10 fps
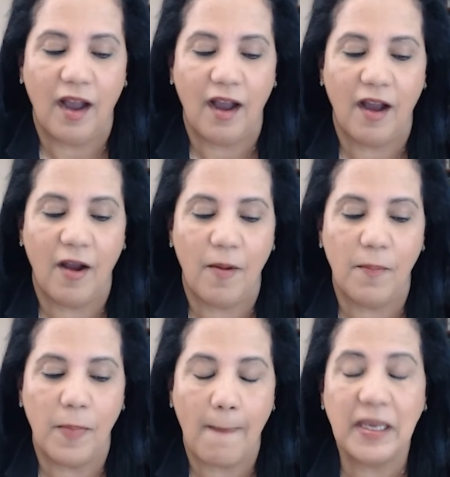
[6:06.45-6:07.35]

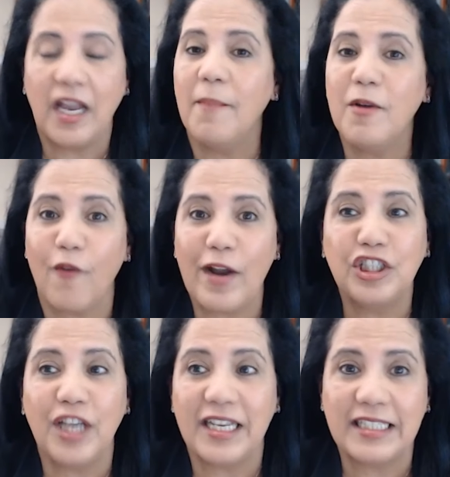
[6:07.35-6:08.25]
um, become a
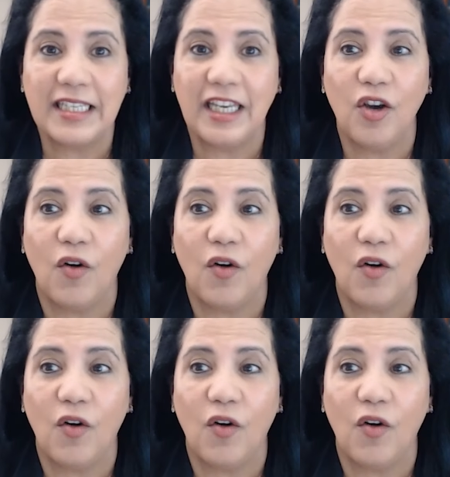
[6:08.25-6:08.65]
franchisee